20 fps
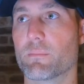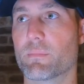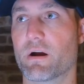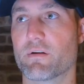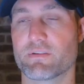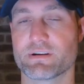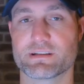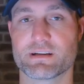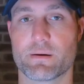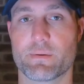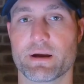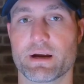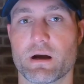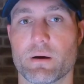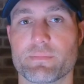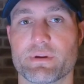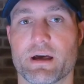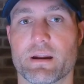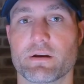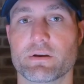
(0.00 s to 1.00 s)
Every time I
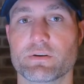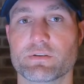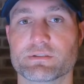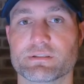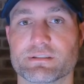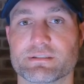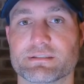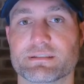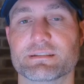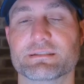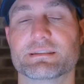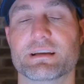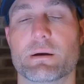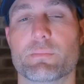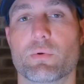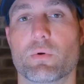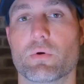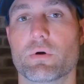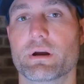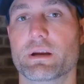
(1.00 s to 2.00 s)
come down and use it since
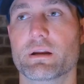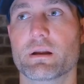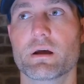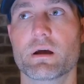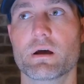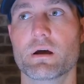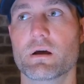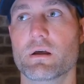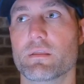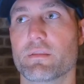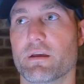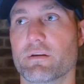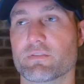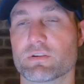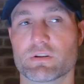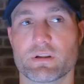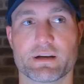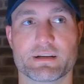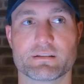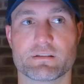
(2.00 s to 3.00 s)
that point, they've
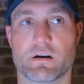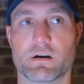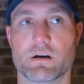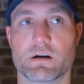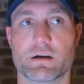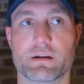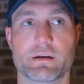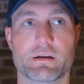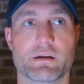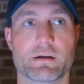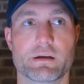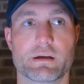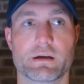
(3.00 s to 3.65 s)
clicked on,